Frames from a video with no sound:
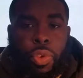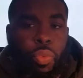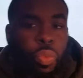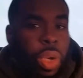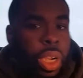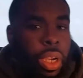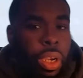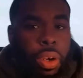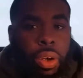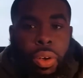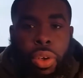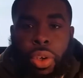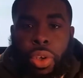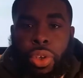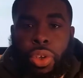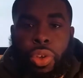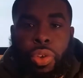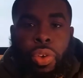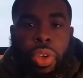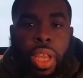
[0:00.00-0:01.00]
where
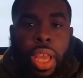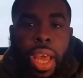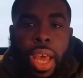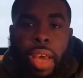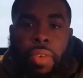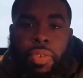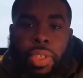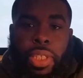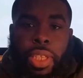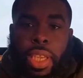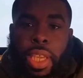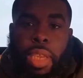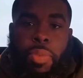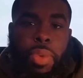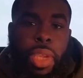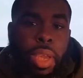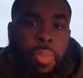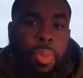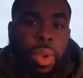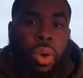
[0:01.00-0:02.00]
you could have a team
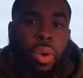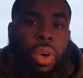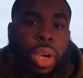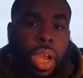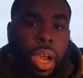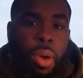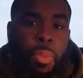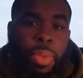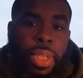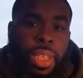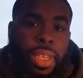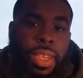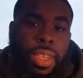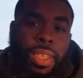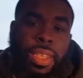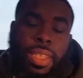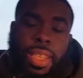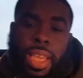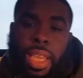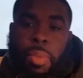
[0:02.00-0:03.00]
get blown out, but then in
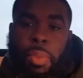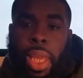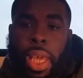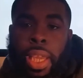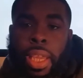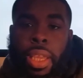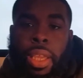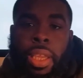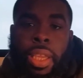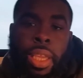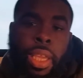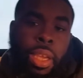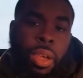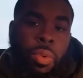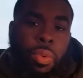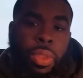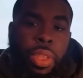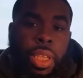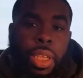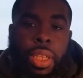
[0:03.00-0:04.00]
the same light,
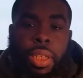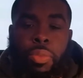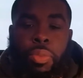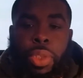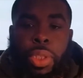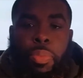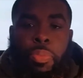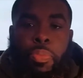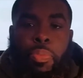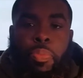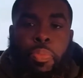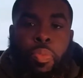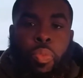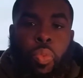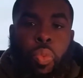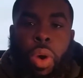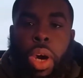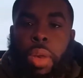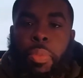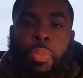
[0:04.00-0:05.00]
with
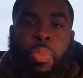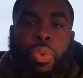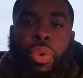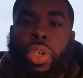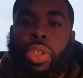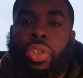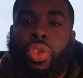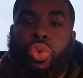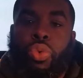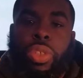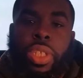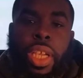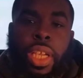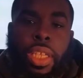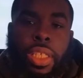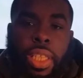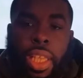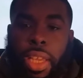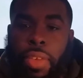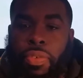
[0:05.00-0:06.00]
1.2
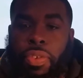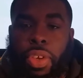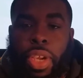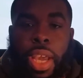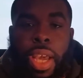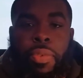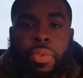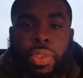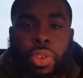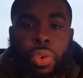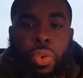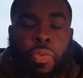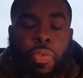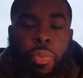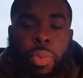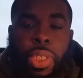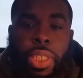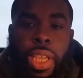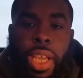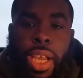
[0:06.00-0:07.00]
seconds left, you could have a dude
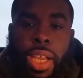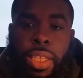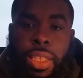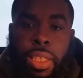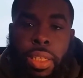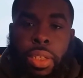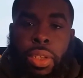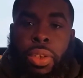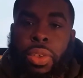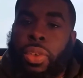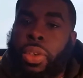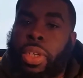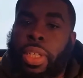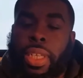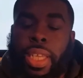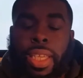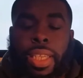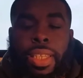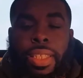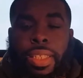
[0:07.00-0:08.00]
from Wisconsin,
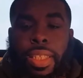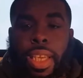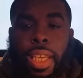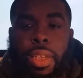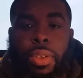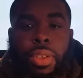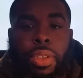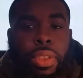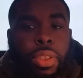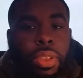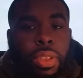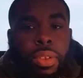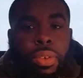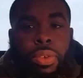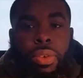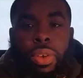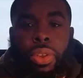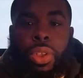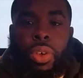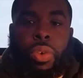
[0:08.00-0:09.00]
like he said,
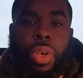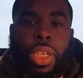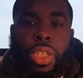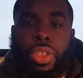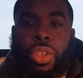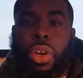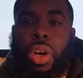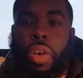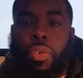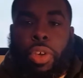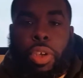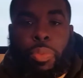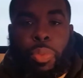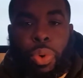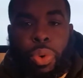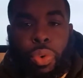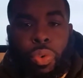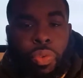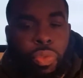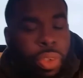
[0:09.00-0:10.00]
throwing his Curry
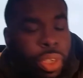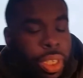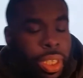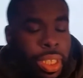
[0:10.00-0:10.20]
move,